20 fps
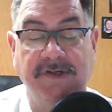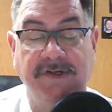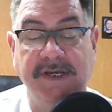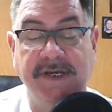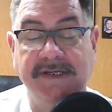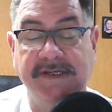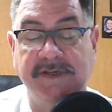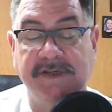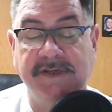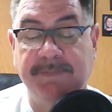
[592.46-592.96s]

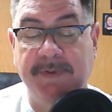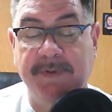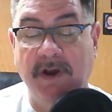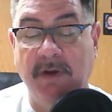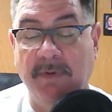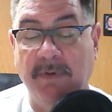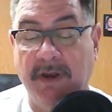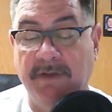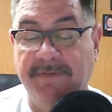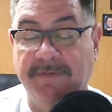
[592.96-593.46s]
Jesus'
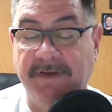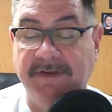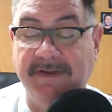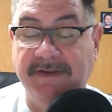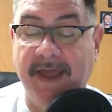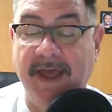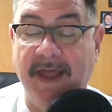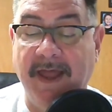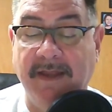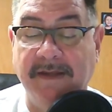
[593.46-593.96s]
parable of the
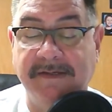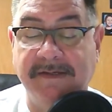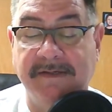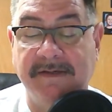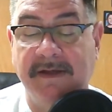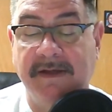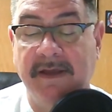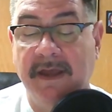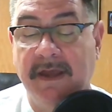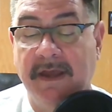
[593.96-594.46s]

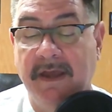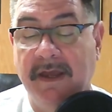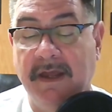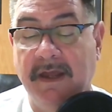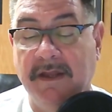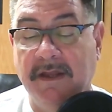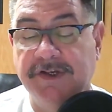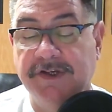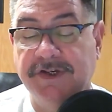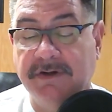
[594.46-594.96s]
talents
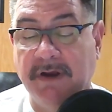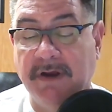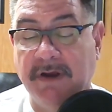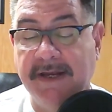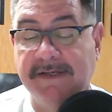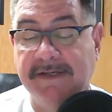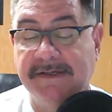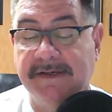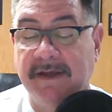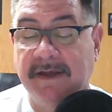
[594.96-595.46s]

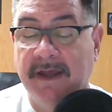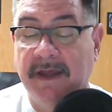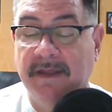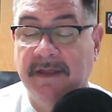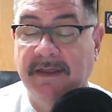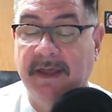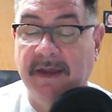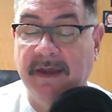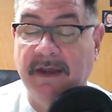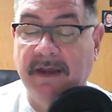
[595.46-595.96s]
illustrates
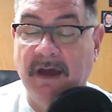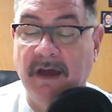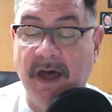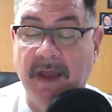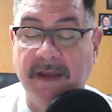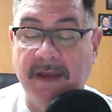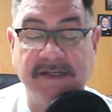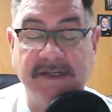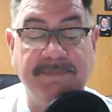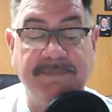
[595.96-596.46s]
that
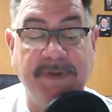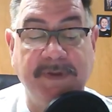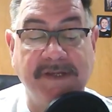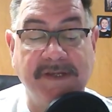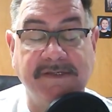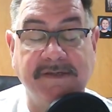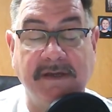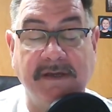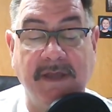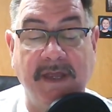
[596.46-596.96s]
God
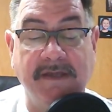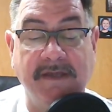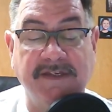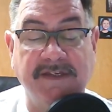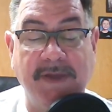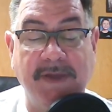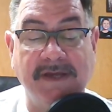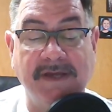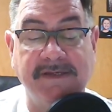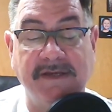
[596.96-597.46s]

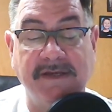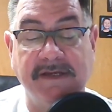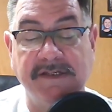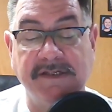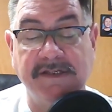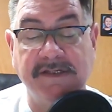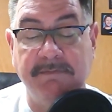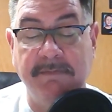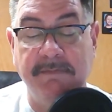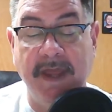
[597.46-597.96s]
expects
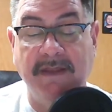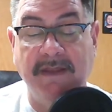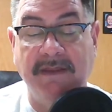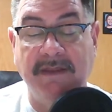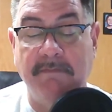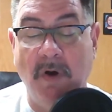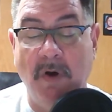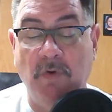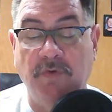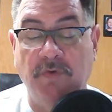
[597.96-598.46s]
us to make
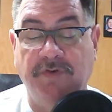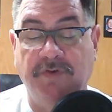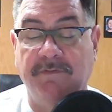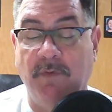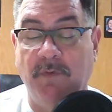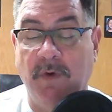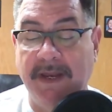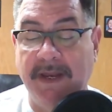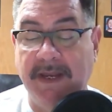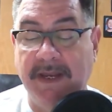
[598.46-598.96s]
the most
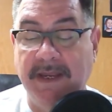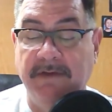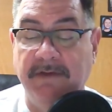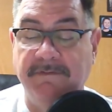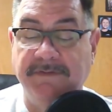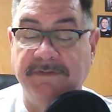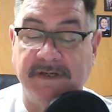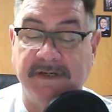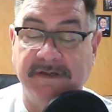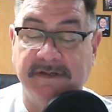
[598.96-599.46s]
of what he
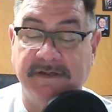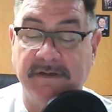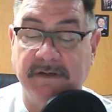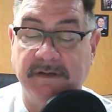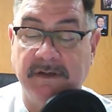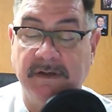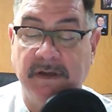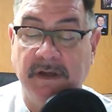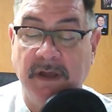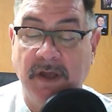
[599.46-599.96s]
gives us.
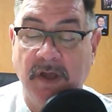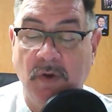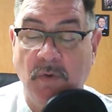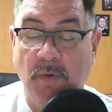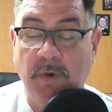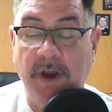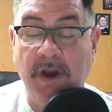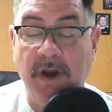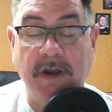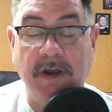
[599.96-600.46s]

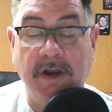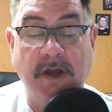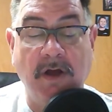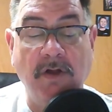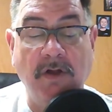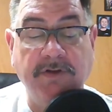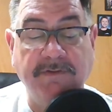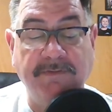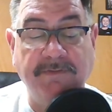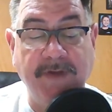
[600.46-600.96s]
We are to
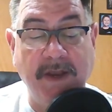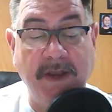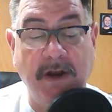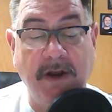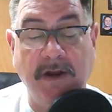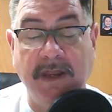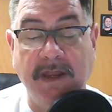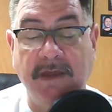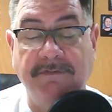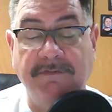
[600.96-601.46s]
cultivate
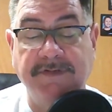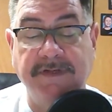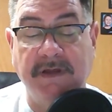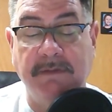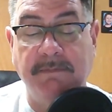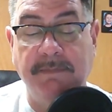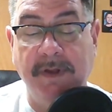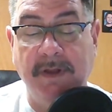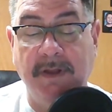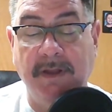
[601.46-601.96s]
our gifts
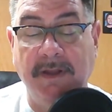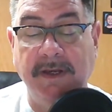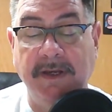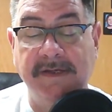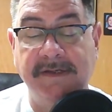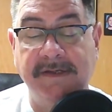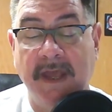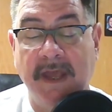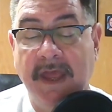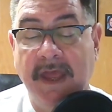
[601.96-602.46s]
and
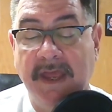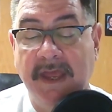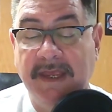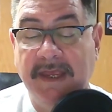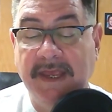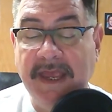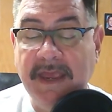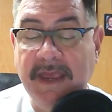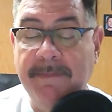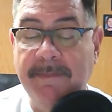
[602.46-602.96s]
abilities,
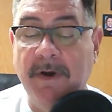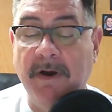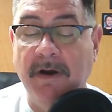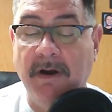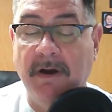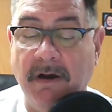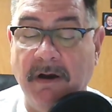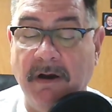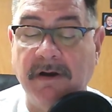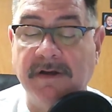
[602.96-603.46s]
keep
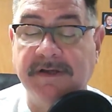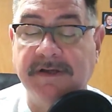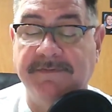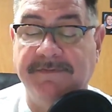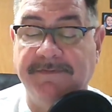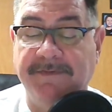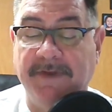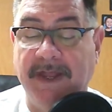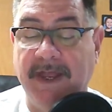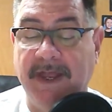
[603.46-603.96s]
hearts
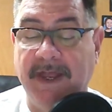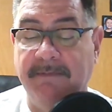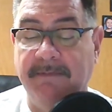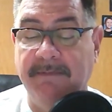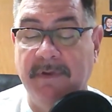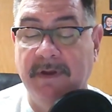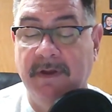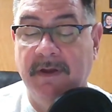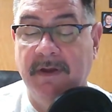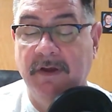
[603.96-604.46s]

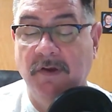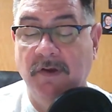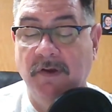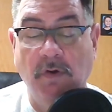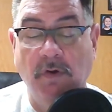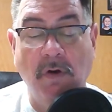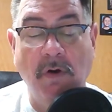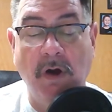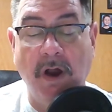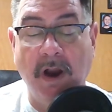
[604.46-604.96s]
aflame,
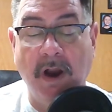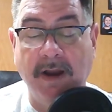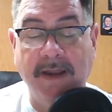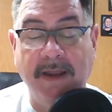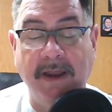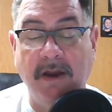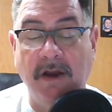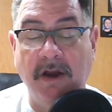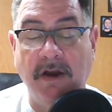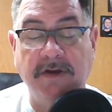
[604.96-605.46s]
grow our
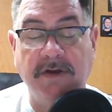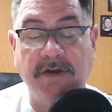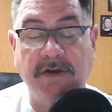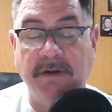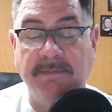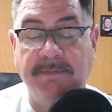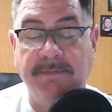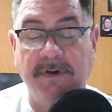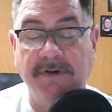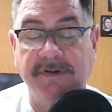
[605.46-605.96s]
character
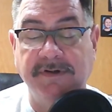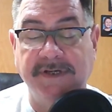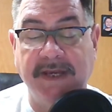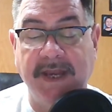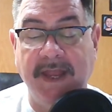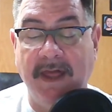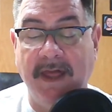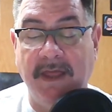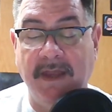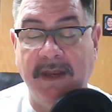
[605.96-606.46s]
and
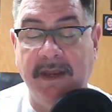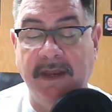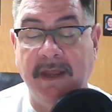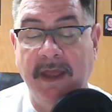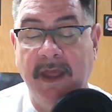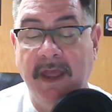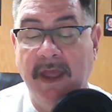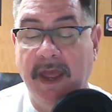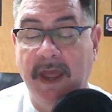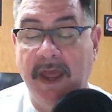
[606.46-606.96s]
personality,
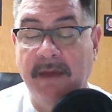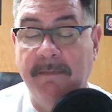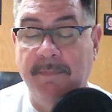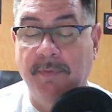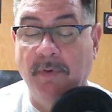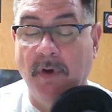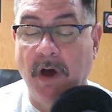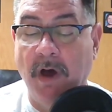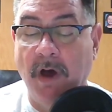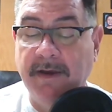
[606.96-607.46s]
and
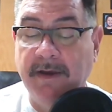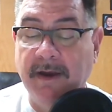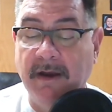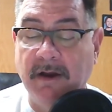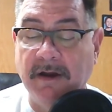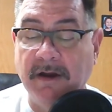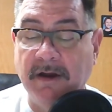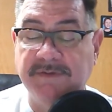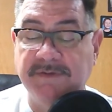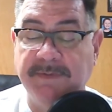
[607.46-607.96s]
broaden
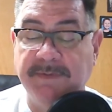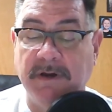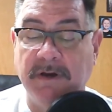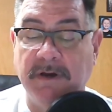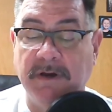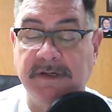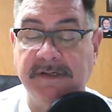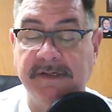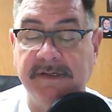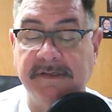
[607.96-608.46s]
our
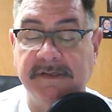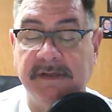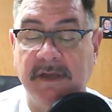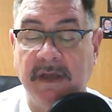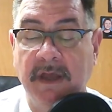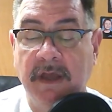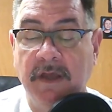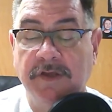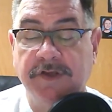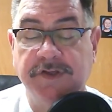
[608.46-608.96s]
experiences
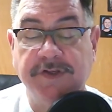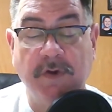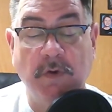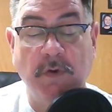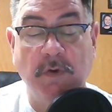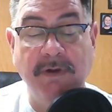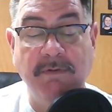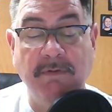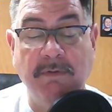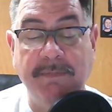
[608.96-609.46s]
so
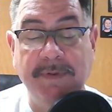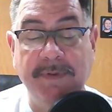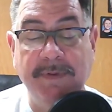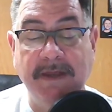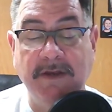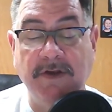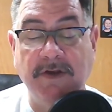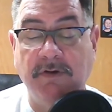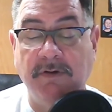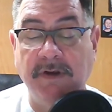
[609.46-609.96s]
we will be
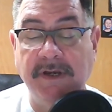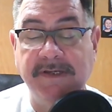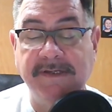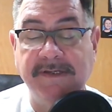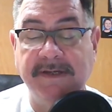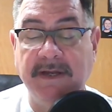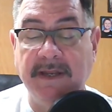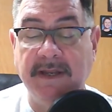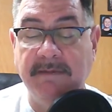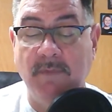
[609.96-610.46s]

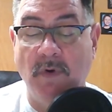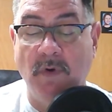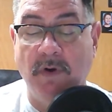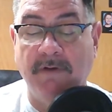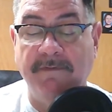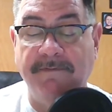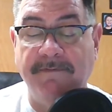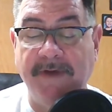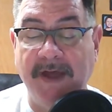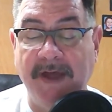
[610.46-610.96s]
increasingly
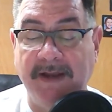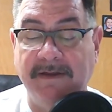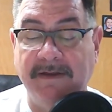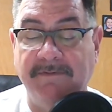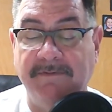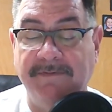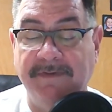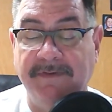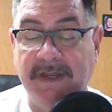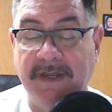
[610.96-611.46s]
more
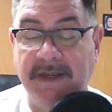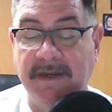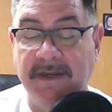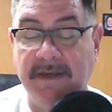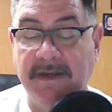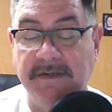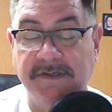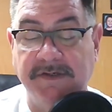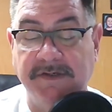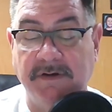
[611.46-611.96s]
effective in
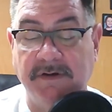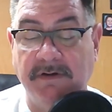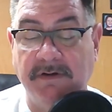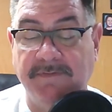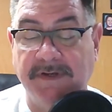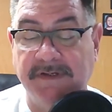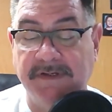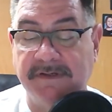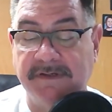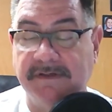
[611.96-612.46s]
His
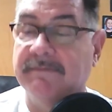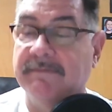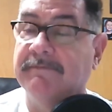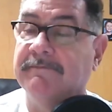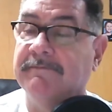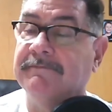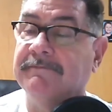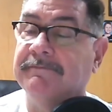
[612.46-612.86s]
service.